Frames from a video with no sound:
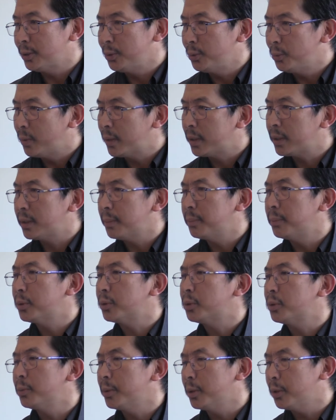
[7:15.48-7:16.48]
want the book to
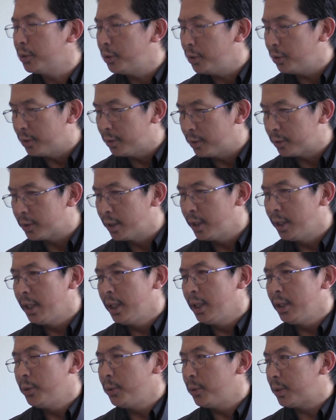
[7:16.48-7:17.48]
be good,
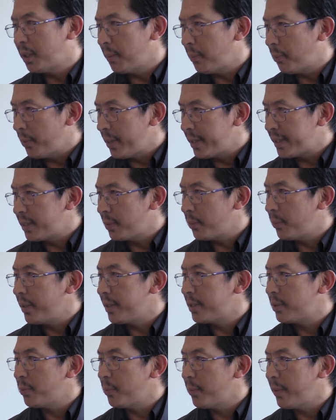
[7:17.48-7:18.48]
you keep waiting,
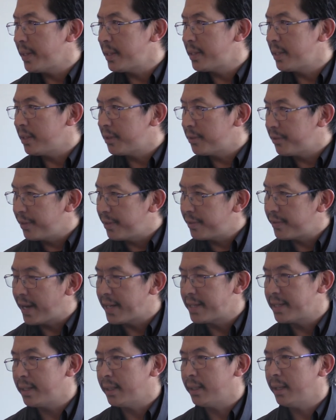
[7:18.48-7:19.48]

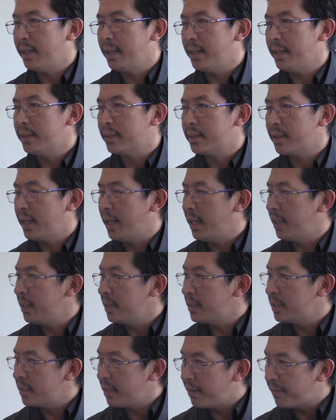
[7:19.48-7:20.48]
rewriting it, and it's
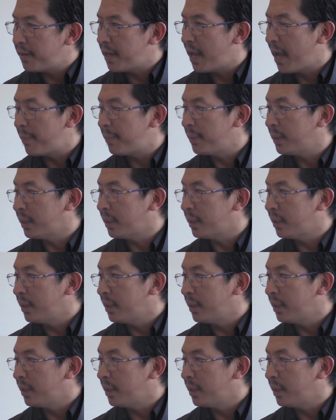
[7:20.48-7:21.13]
never happening.